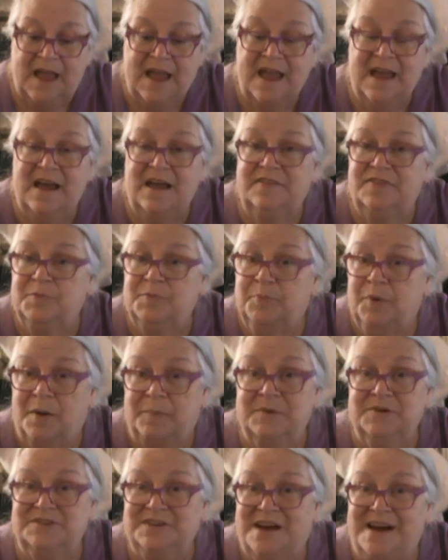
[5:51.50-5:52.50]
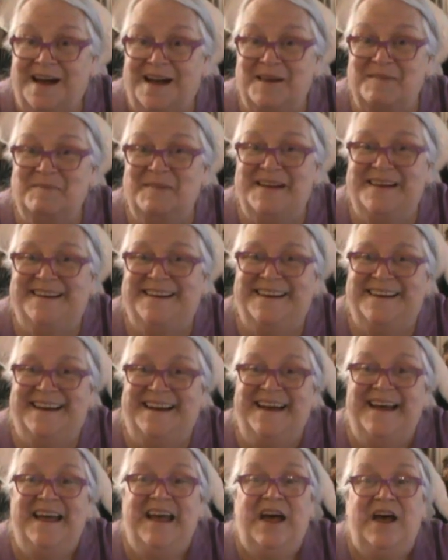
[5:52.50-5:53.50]
at the proper time.
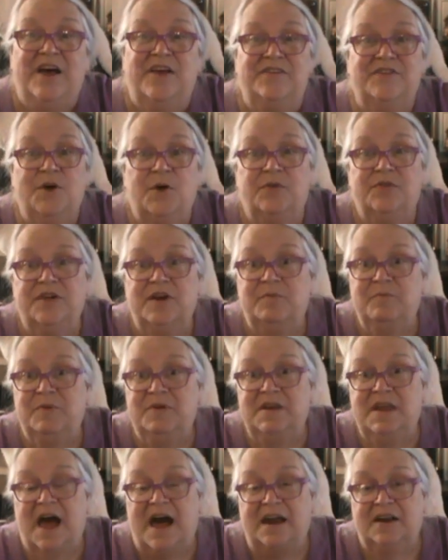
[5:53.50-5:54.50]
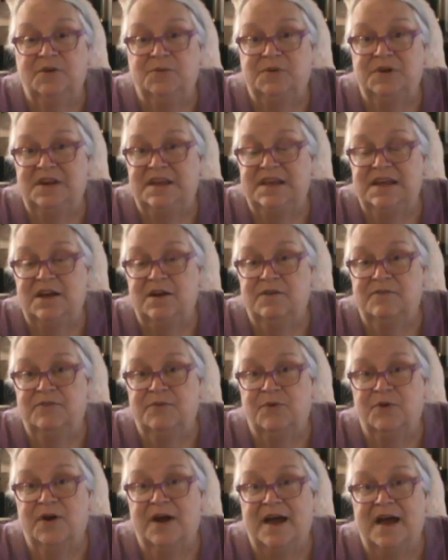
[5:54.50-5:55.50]
So they've been adequately cared
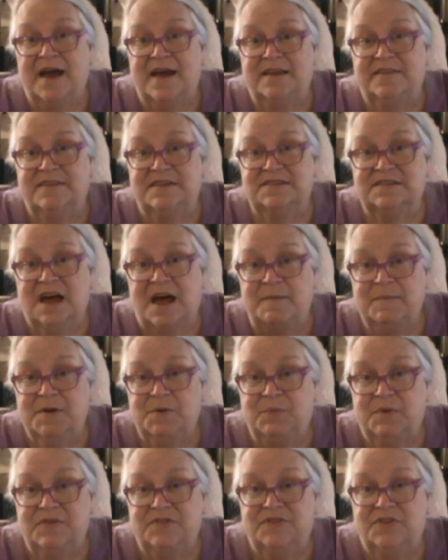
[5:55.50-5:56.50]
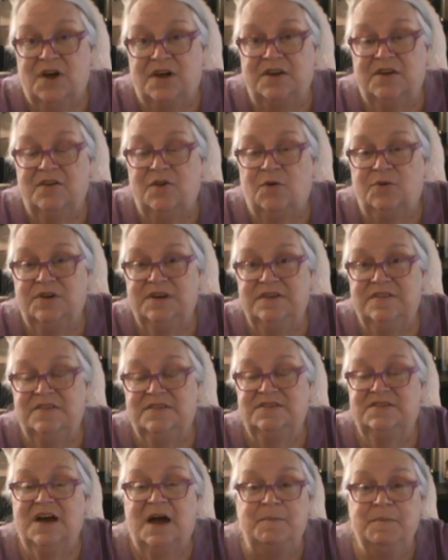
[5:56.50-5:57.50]
for, and the timing was
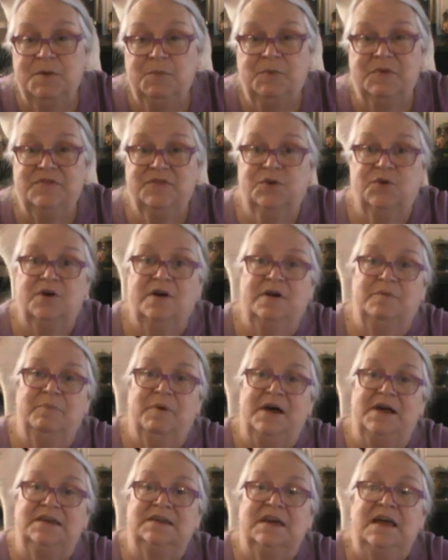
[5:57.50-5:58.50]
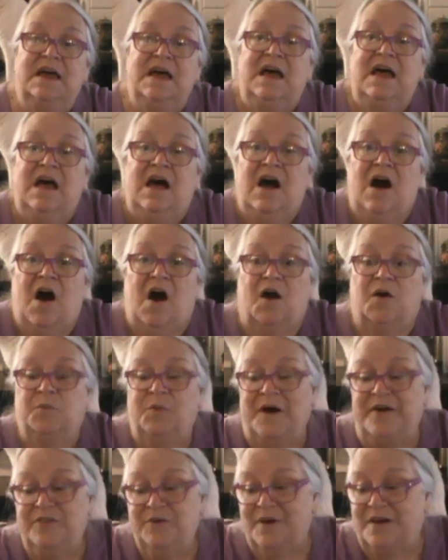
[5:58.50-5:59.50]
good, but our
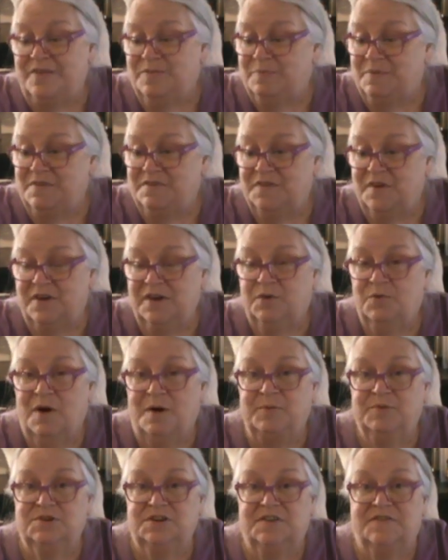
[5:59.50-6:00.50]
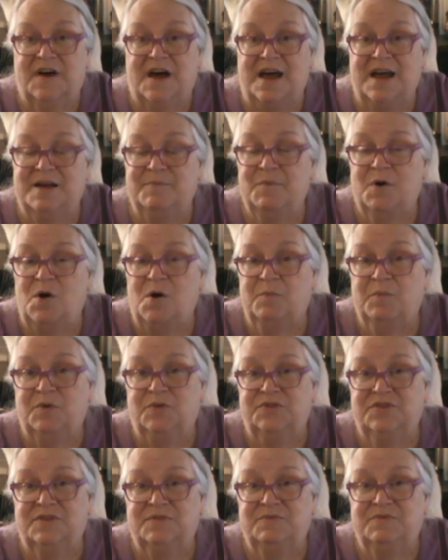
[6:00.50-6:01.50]
weather has been very cooperative. I am
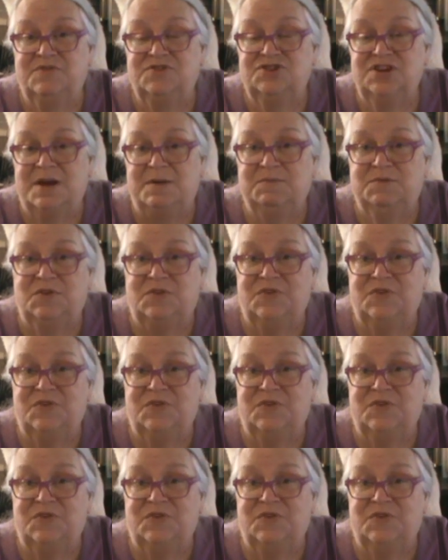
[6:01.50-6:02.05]
almost ashamed to